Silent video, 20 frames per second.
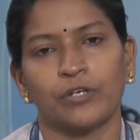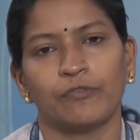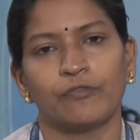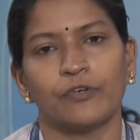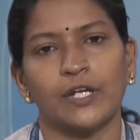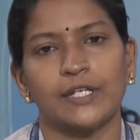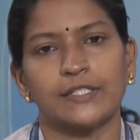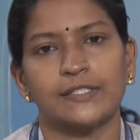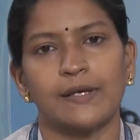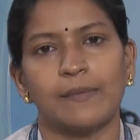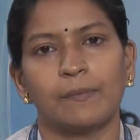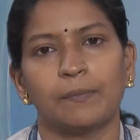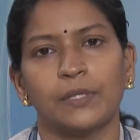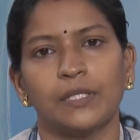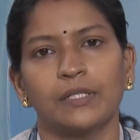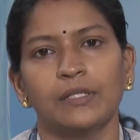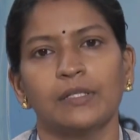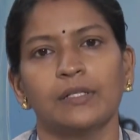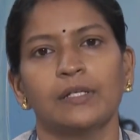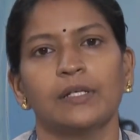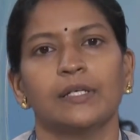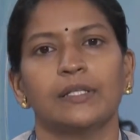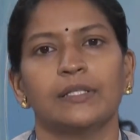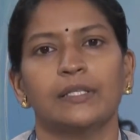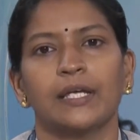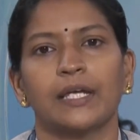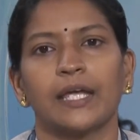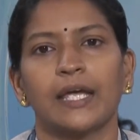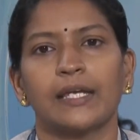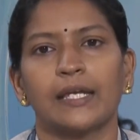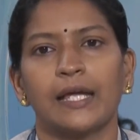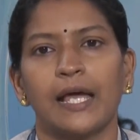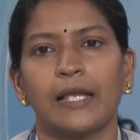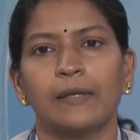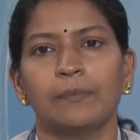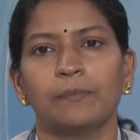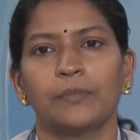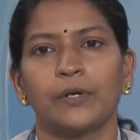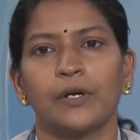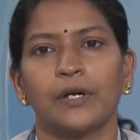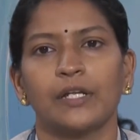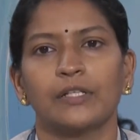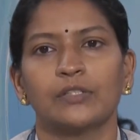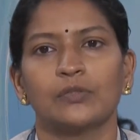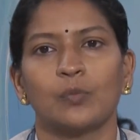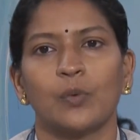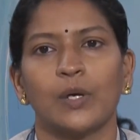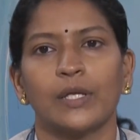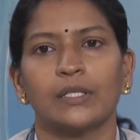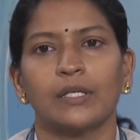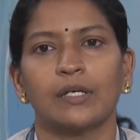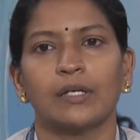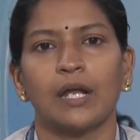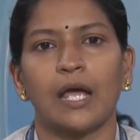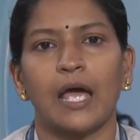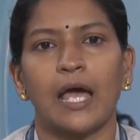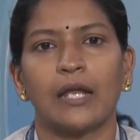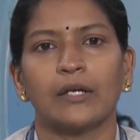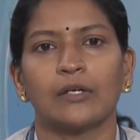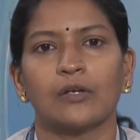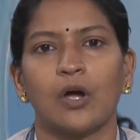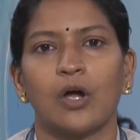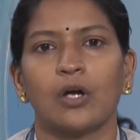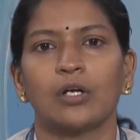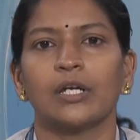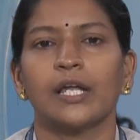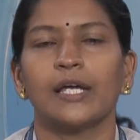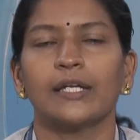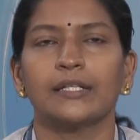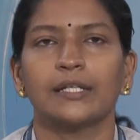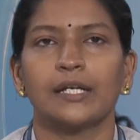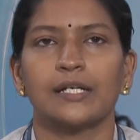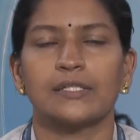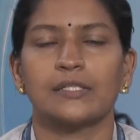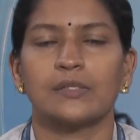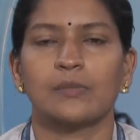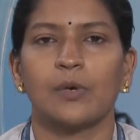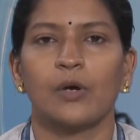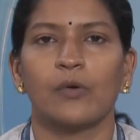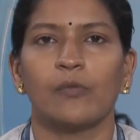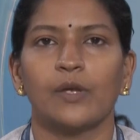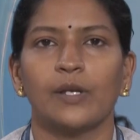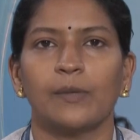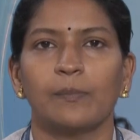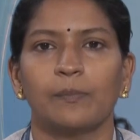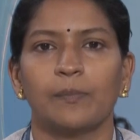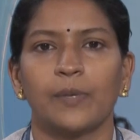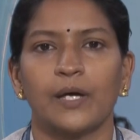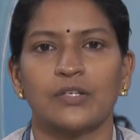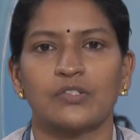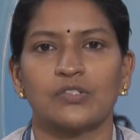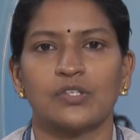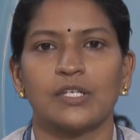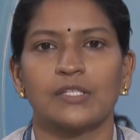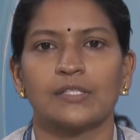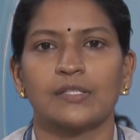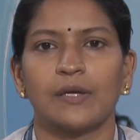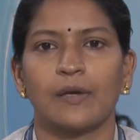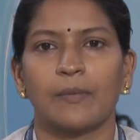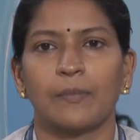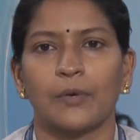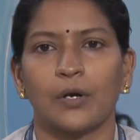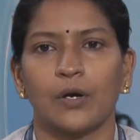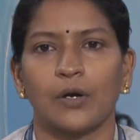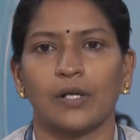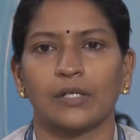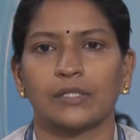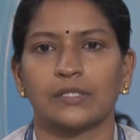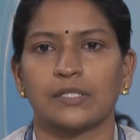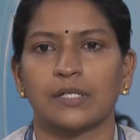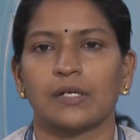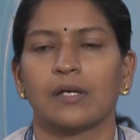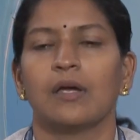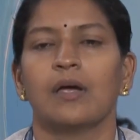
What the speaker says: For example, they can help predict whether an online customer will purchase a product.